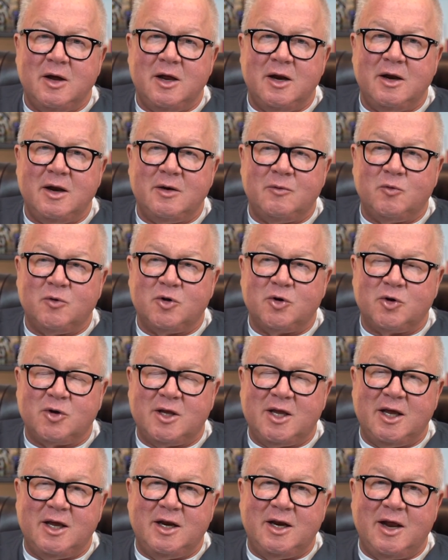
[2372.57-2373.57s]
and with your
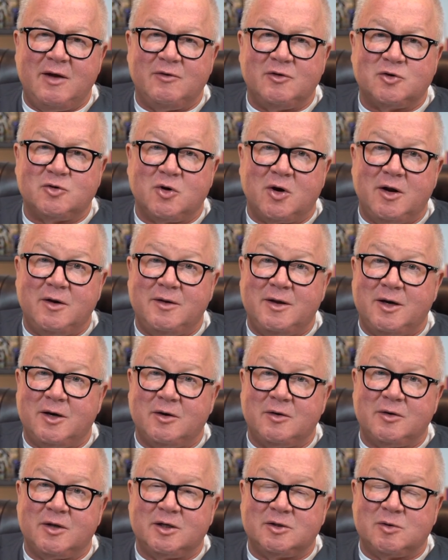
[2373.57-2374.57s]
kit have it drawn
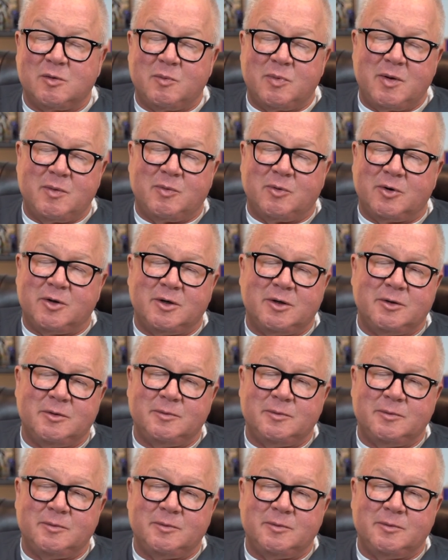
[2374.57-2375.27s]
there. That's exactly. what people do.